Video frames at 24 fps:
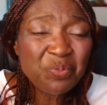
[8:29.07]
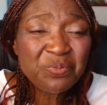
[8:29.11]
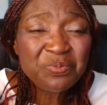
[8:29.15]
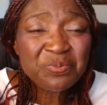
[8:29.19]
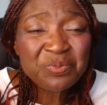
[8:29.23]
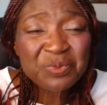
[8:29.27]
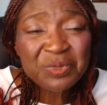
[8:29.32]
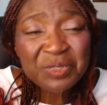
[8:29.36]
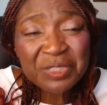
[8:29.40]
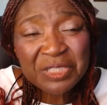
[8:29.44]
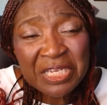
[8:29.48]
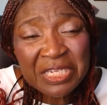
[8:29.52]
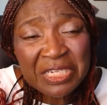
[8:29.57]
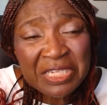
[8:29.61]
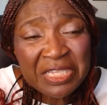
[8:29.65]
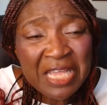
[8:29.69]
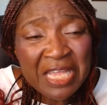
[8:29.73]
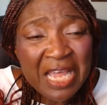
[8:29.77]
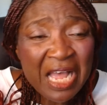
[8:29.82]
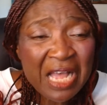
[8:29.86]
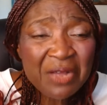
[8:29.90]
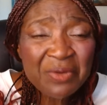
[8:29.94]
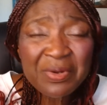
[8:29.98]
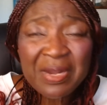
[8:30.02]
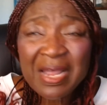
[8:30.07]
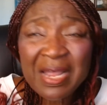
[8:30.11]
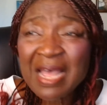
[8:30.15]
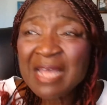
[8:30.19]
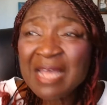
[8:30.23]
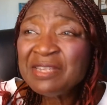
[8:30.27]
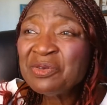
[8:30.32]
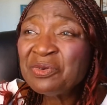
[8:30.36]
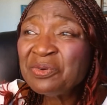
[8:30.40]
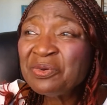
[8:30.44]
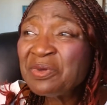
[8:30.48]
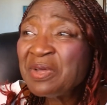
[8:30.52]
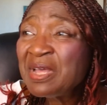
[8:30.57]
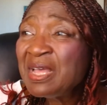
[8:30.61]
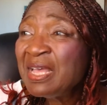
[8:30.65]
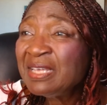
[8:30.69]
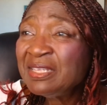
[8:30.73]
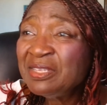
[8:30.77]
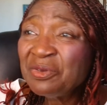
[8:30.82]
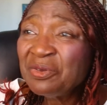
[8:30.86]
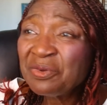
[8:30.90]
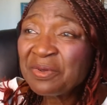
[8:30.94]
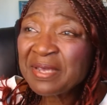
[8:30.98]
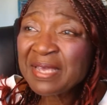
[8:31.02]
sit down and you
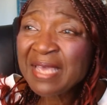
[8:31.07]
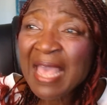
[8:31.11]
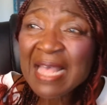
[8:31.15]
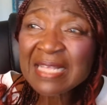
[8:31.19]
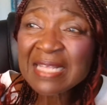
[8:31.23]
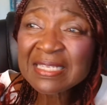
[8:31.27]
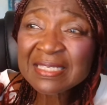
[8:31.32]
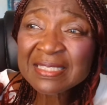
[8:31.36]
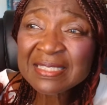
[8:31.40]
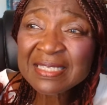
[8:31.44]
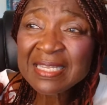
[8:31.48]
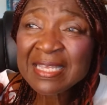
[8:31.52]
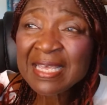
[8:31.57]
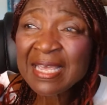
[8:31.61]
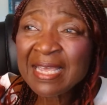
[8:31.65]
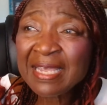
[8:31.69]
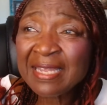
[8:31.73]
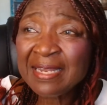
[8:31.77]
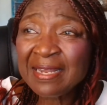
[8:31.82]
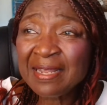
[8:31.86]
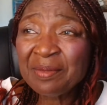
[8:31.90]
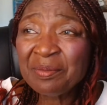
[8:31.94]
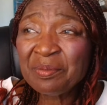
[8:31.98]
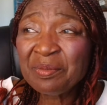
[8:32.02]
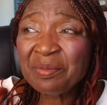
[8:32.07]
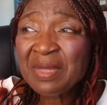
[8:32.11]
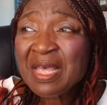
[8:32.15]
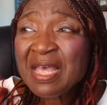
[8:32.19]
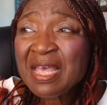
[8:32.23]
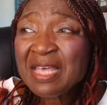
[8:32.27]
castigate him.